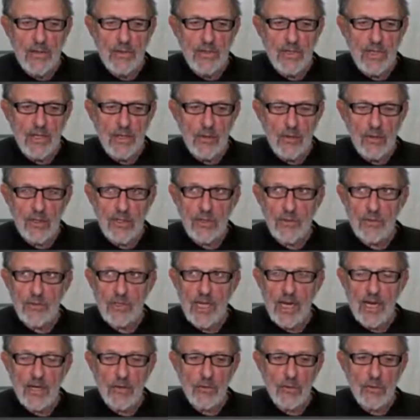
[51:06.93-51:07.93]
the auto
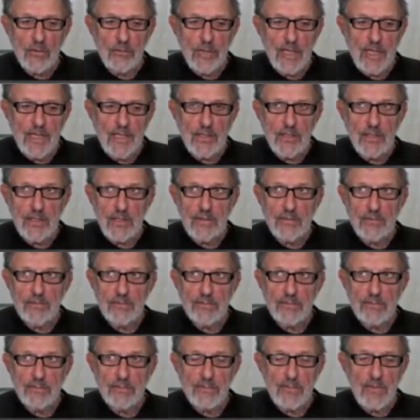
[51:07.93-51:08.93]
decrement
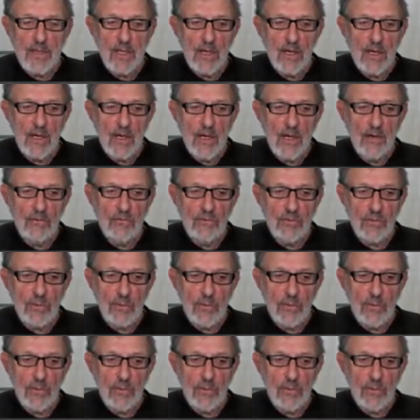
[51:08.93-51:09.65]
of